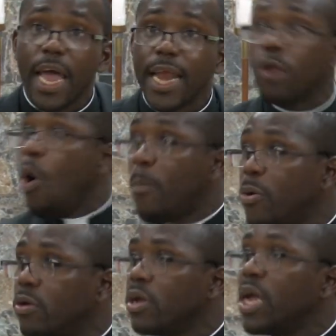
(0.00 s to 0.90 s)
den and
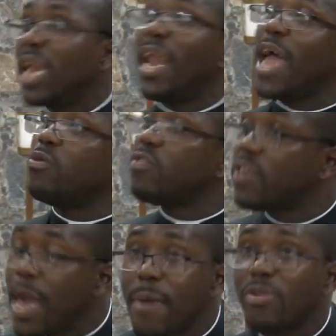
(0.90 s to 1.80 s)
open, and the lions
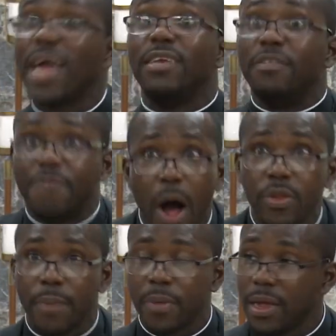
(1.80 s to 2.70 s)
came out and
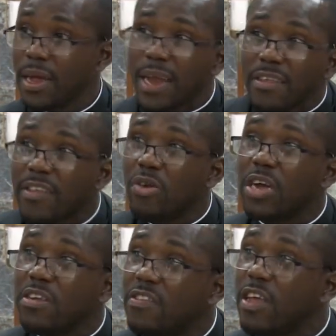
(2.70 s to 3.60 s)
devoured them. That is how the
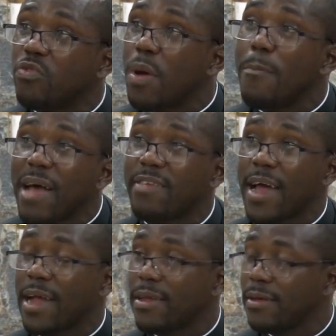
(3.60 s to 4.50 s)
Christians were
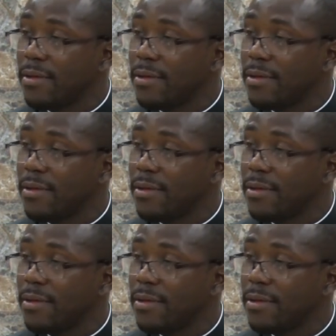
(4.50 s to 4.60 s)
massacred.